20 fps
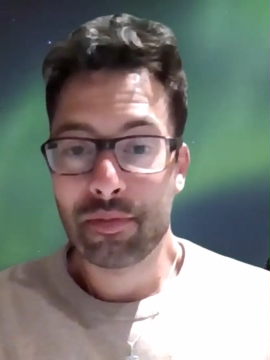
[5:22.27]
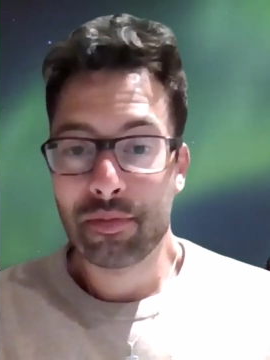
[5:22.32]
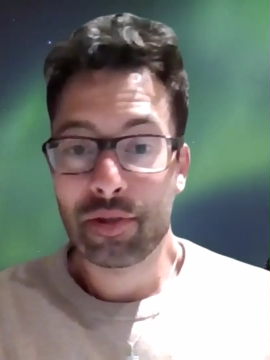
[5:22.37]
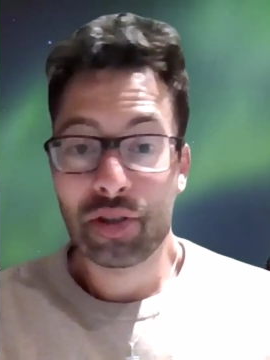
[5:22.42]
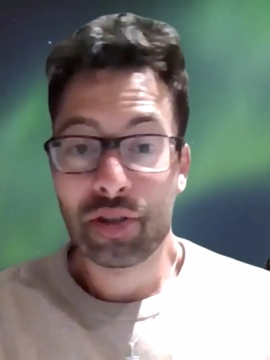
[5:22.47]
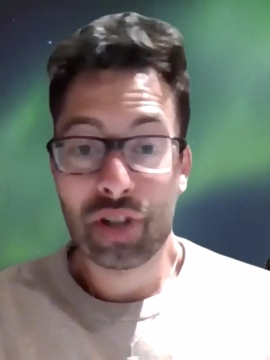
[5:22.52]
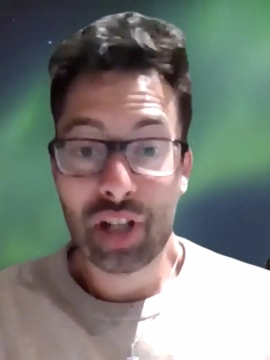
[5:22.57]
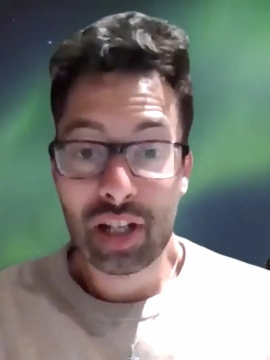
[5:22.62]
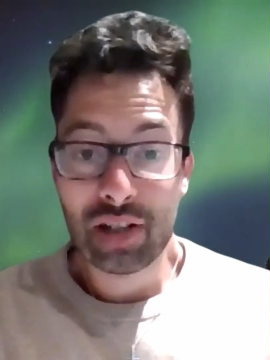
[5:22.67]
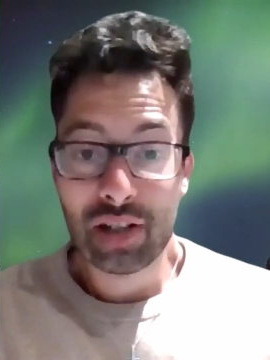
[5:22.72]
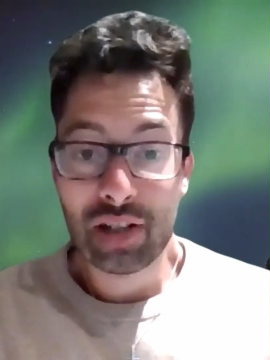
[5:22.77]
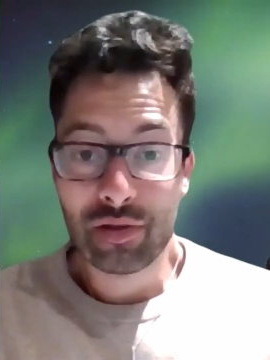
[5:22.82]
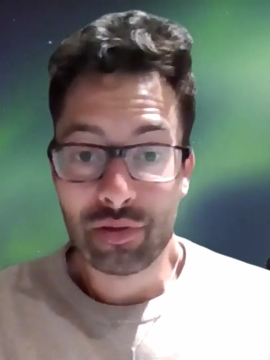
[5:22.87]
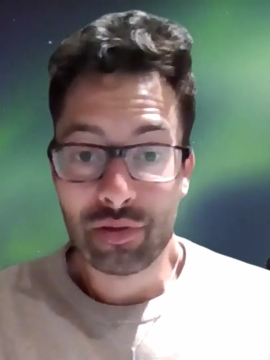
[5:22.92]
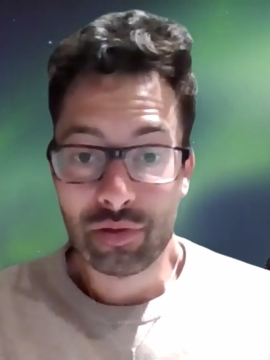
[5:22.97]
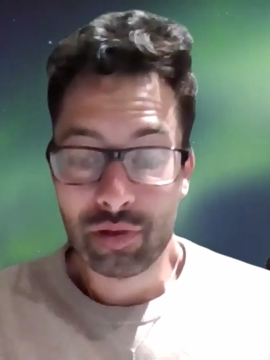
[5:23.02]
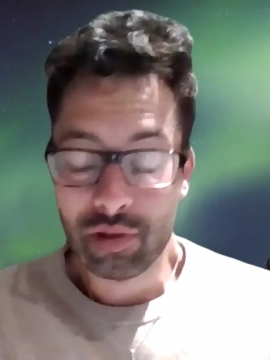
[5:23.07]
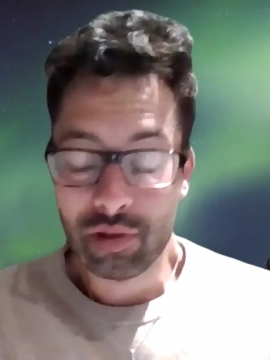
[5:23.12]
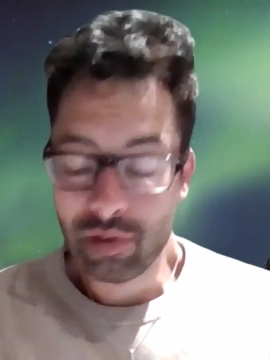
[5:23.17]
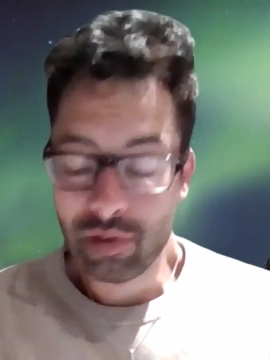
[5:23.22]
she is
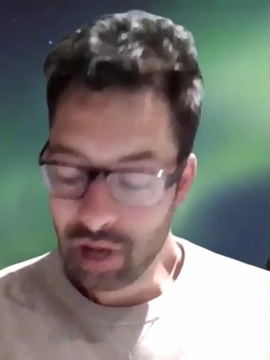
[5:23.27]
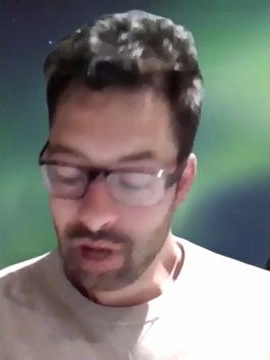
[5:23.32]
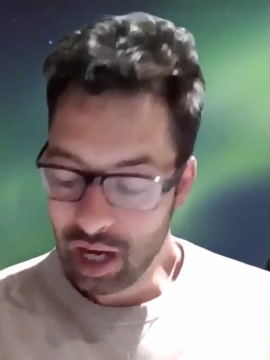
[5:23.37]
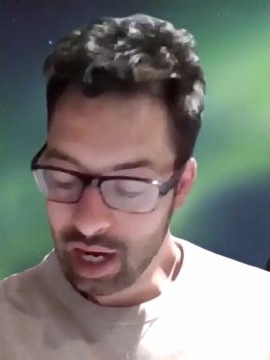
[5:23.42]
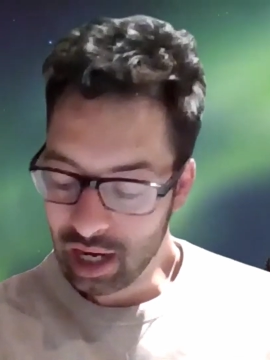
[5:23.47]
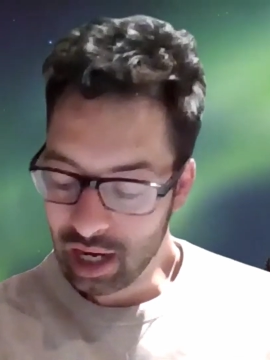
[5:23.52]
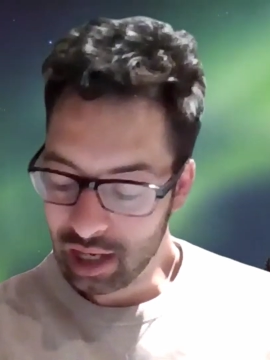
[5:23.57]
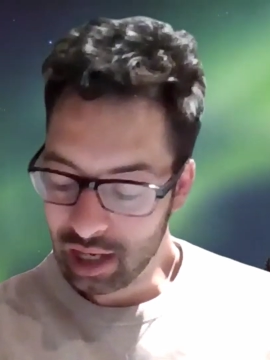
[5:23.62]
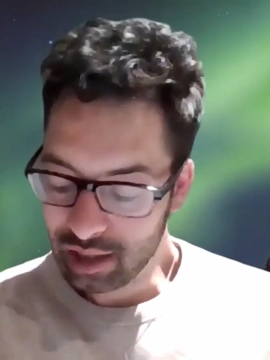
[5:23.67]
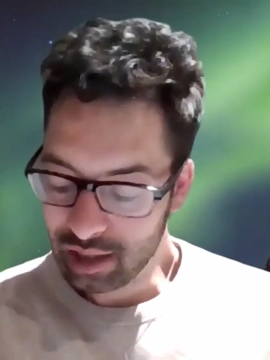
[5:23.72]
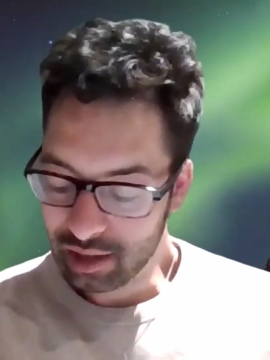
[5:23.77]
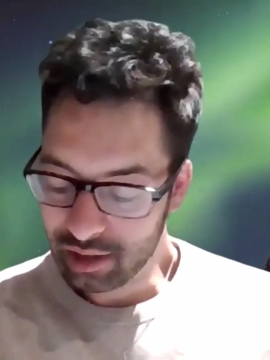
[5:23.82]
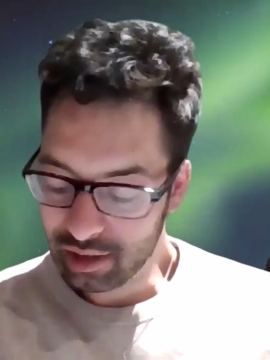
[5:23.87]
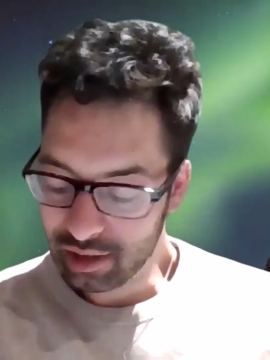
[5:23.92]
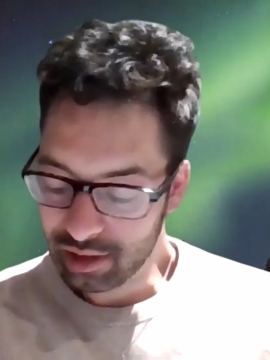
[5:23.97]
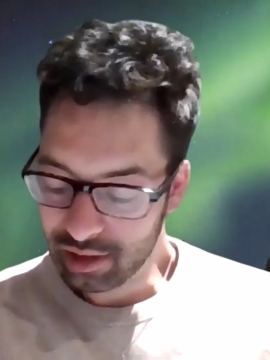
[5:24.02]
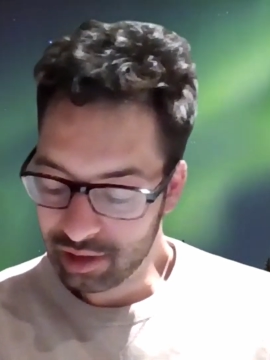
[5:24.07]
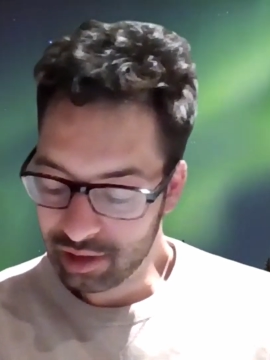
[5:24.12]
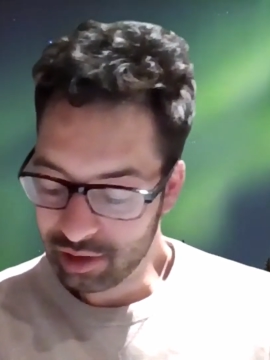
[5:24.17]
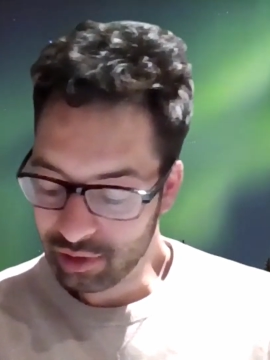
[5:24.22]
through,
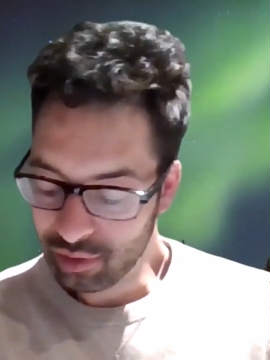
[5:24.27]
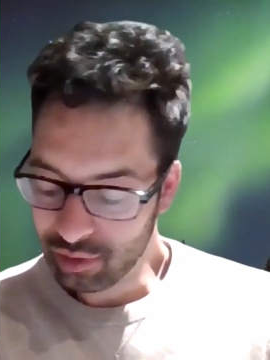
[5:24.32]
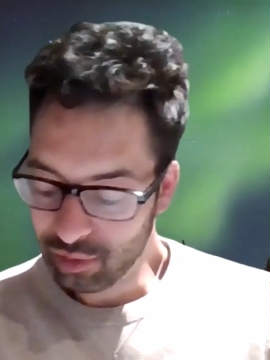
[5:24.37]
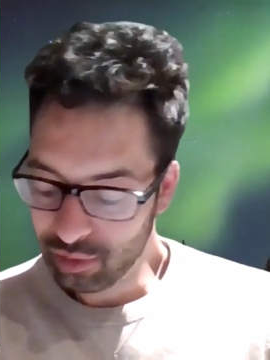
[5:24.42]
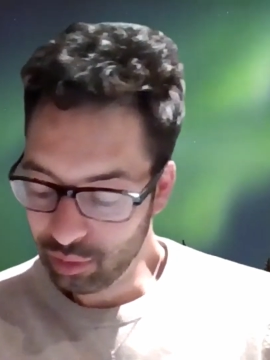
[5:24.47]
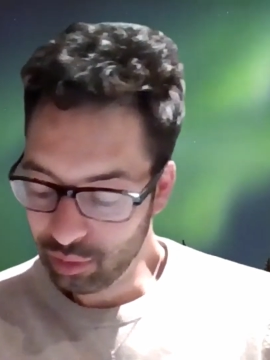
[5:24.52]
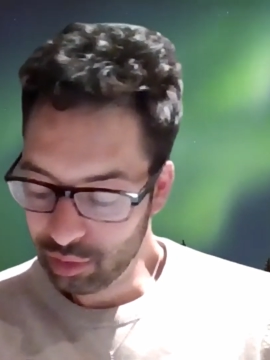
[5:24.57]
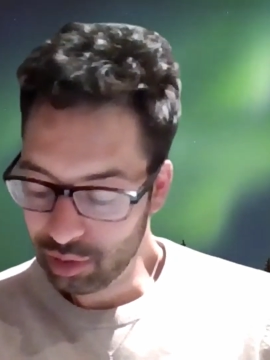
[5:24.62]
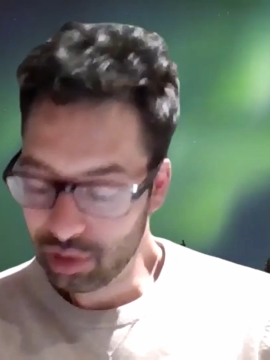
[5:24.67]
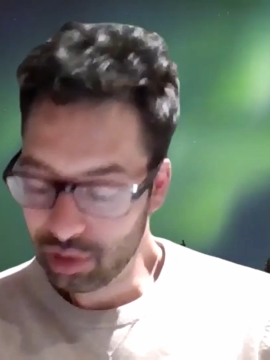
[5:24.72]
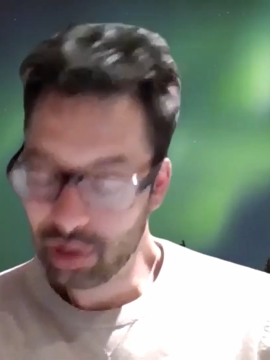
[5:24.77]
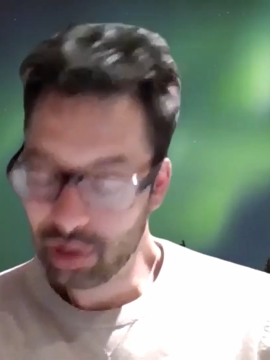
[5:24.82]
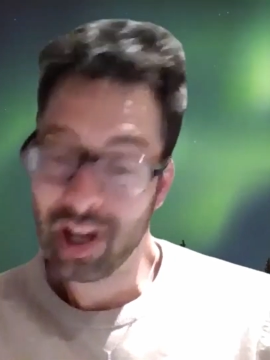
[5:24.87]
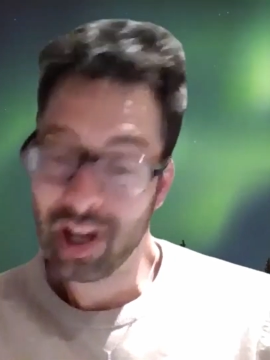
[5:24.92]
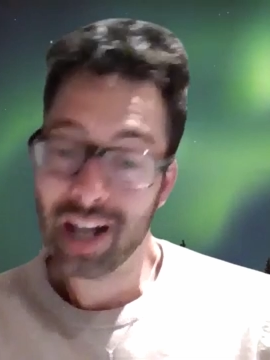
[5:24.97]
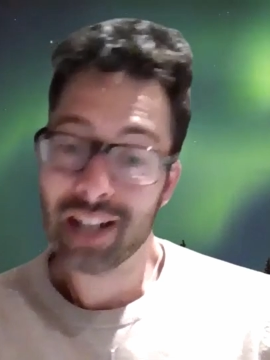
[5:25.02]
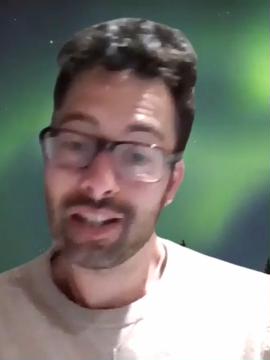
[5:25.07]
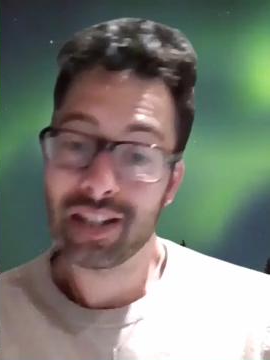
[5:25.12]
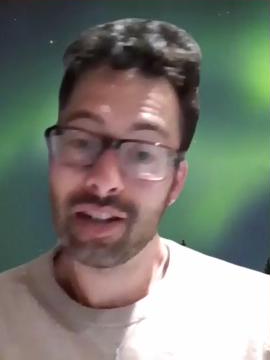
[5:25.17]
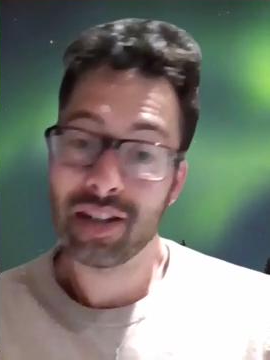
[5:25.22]
and also
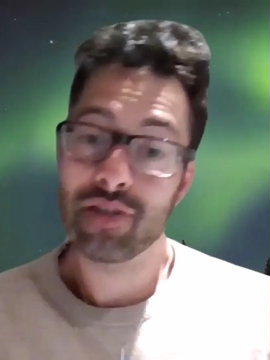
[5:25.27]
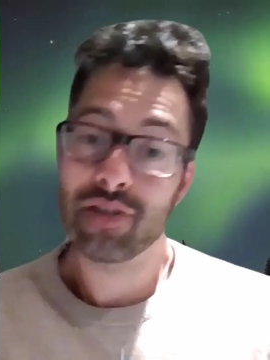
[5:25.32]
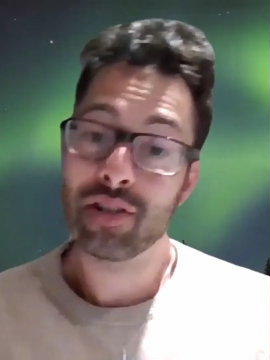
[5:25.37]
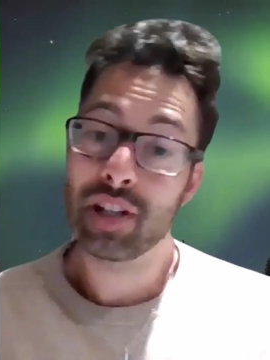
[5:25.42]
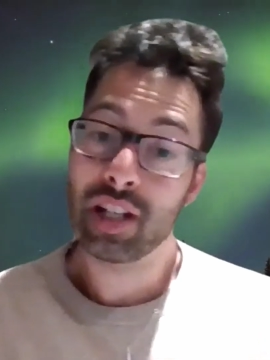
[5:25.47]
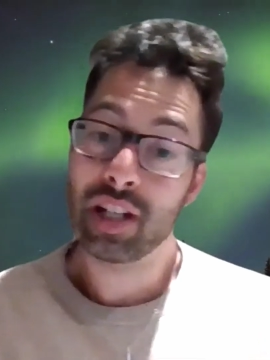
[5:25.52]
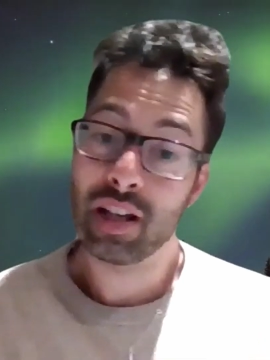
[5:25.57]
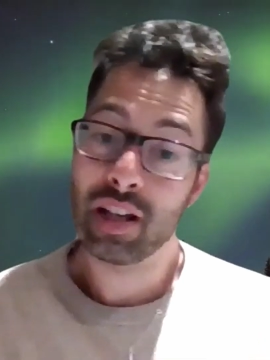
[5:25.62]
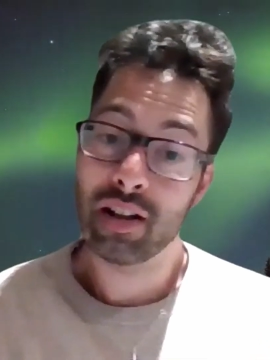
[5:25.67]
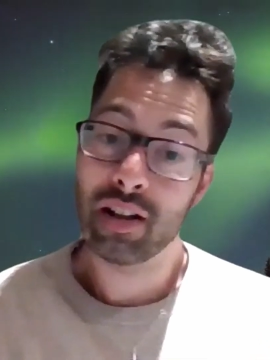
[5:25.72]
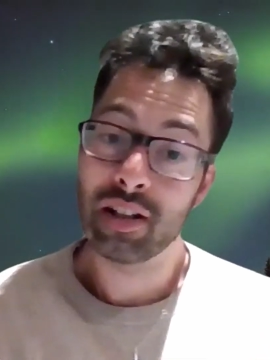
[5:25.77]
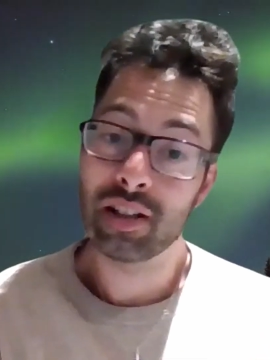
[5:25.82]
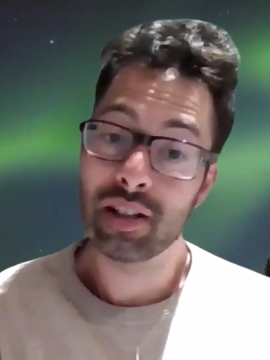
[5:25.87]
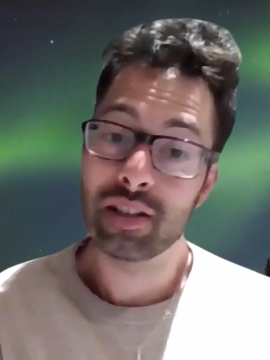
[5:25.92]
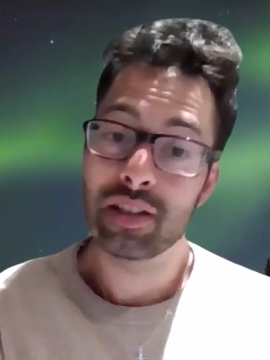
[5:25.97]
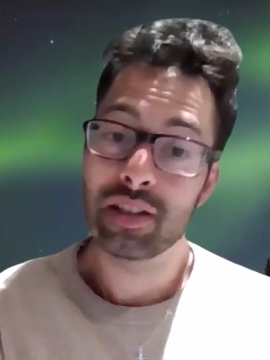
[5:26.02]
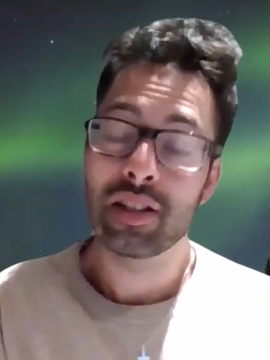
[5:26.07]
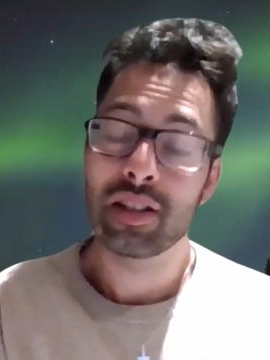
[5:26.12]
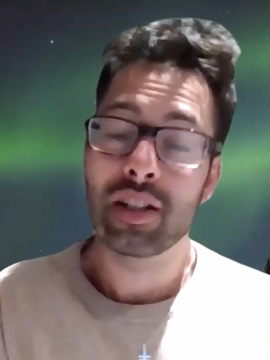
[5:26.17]
Alexandra Ayala